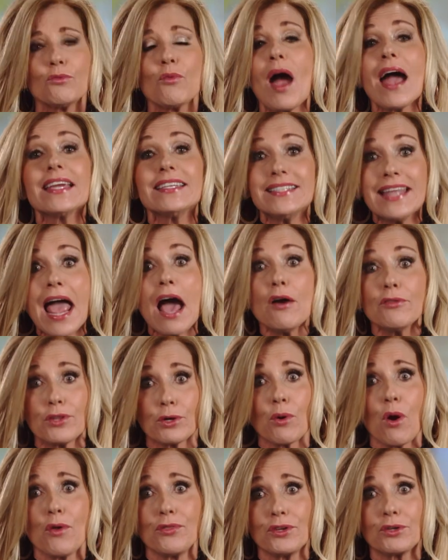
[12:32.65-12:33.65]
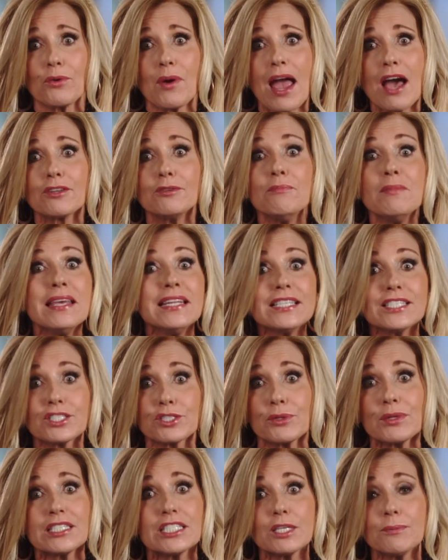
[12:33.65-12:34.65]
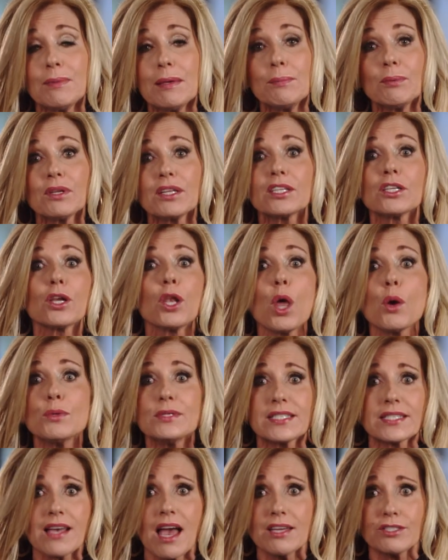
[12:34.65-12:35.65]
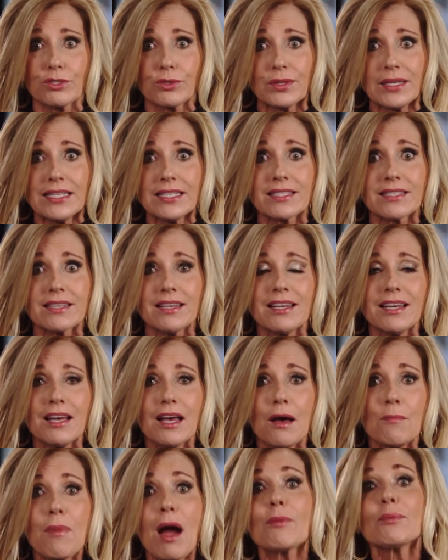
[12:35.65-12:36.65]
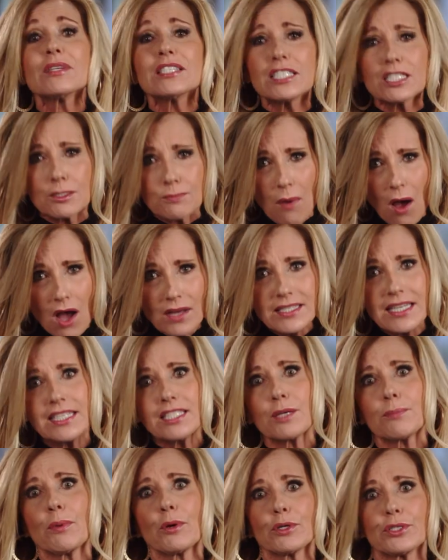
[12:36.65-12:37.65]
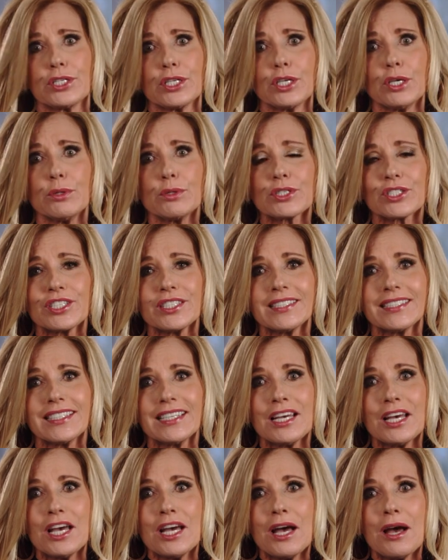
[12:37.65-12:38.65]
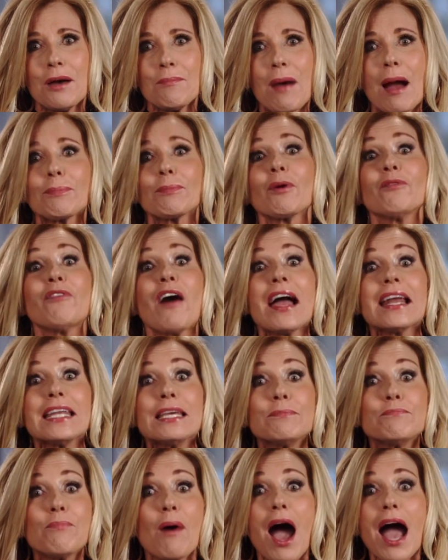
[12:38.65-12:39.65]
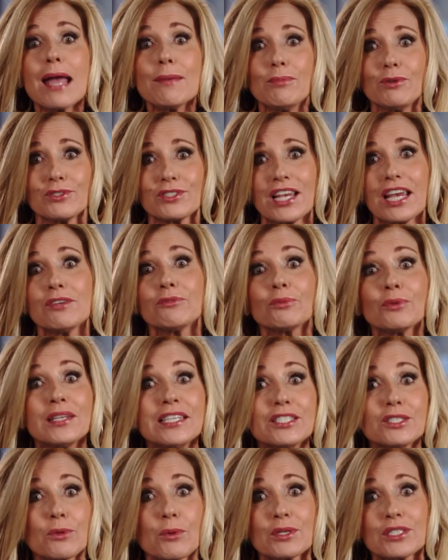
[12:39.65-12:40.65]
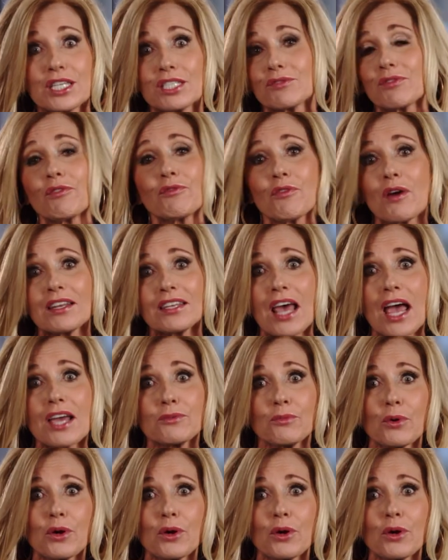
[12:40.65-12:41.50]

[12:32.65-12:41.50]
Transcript: Right now, they're on the ground ministering to people in closed countries by responding to persecution, by providing Bibles and resources for frontline